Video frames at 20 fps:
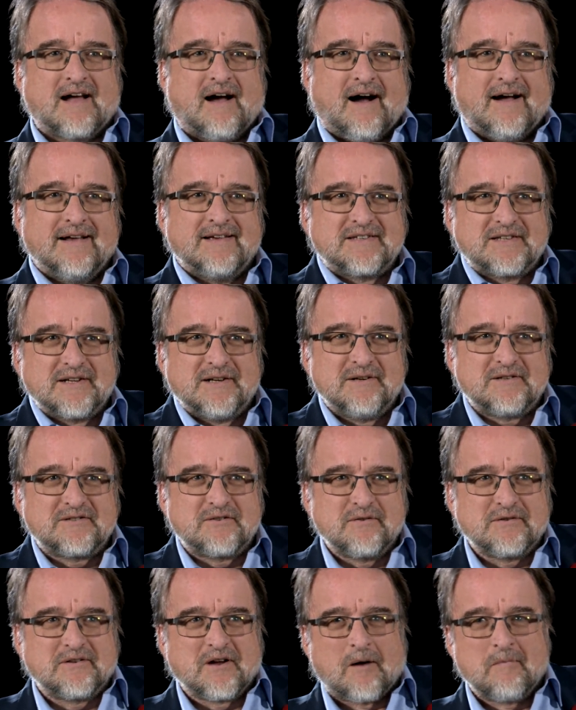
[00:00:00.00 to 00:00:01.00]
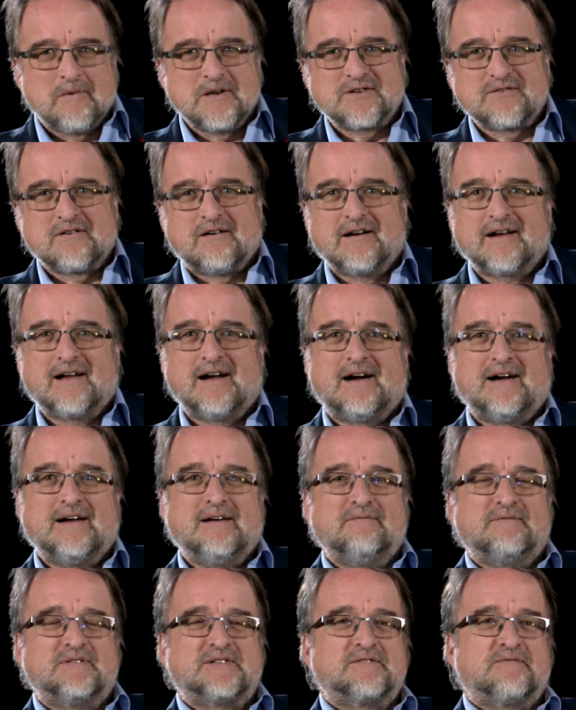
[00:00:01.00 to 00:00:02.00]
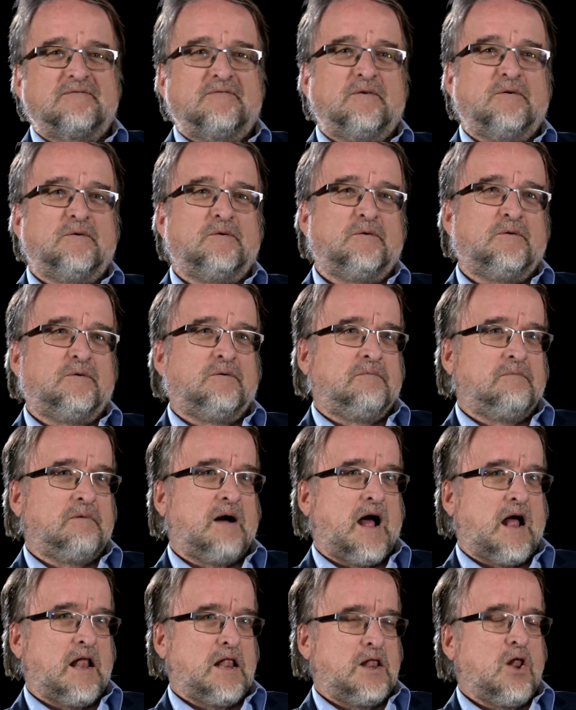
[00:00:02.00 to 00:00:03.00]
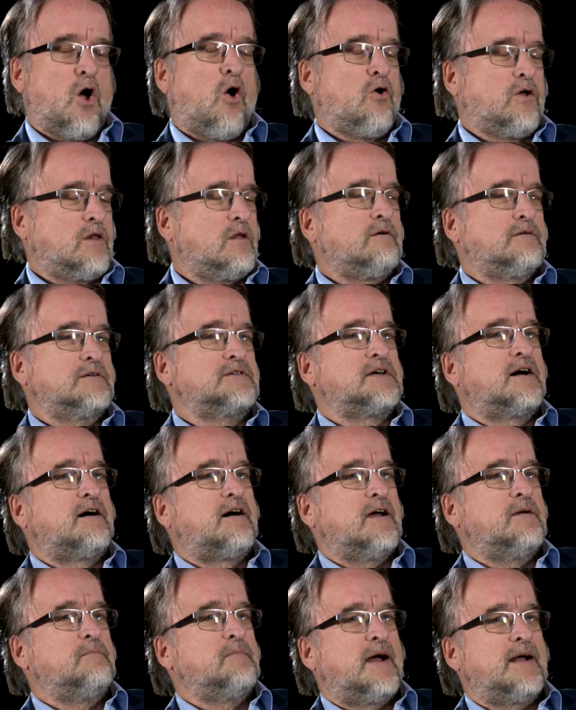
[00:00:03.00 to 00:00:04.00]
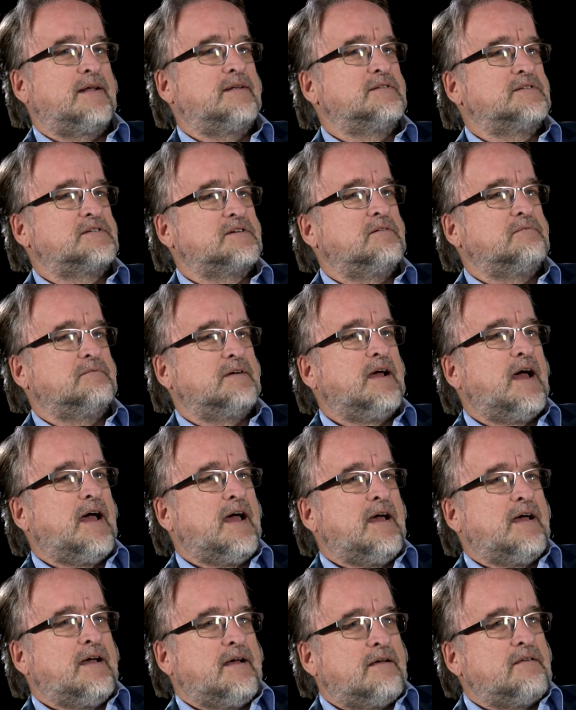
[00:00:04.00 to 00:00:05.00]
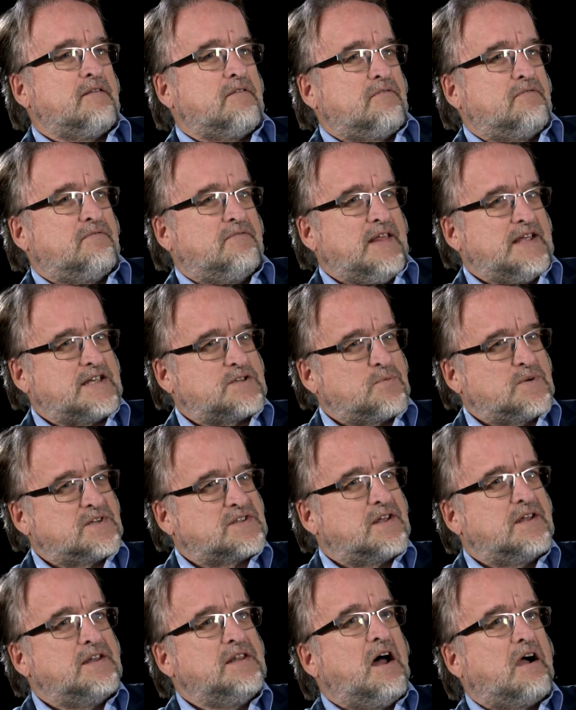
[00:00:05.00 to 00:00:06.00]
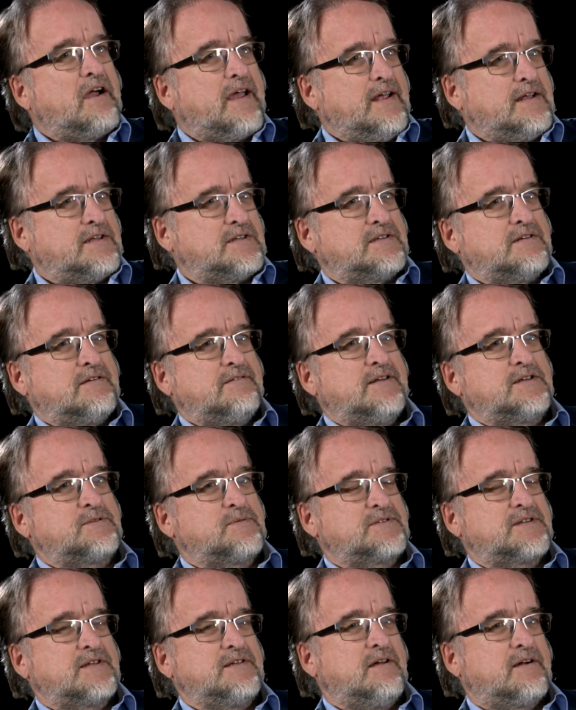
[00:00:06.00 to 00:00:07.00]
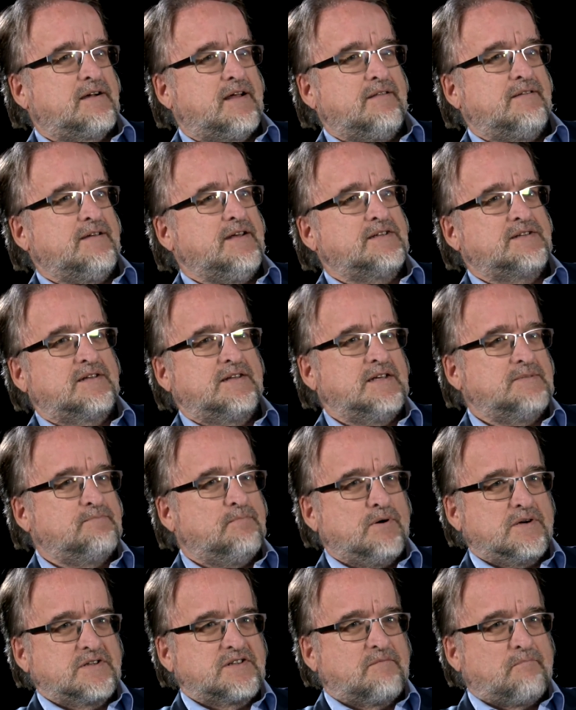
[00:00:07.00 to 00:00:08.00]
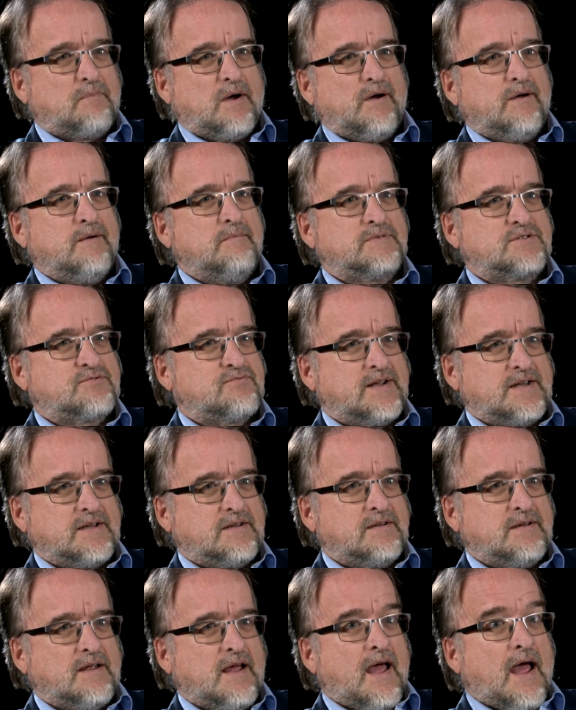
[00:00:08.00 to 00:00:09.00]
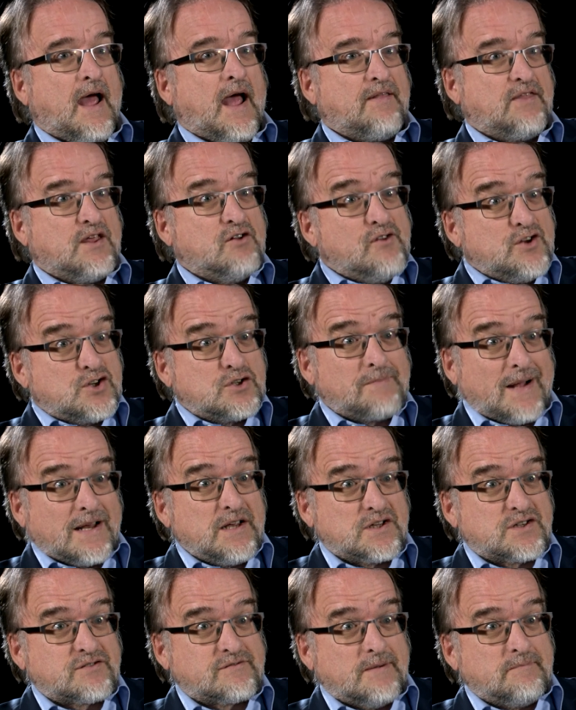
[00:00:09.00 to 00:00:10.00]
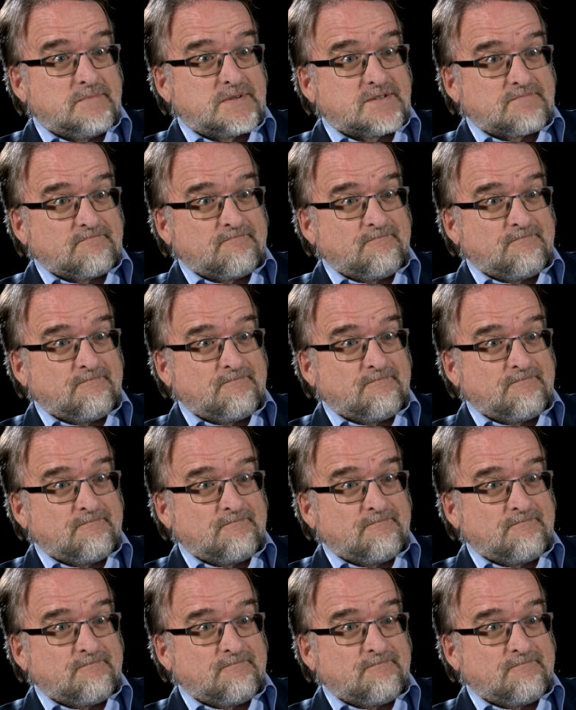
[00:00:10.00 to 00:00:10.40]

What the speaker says: I searched through the Derbyshire archives for a long, long time, and this was the nugget. This was the nugget. These are these books of poems written, the original manuscripts.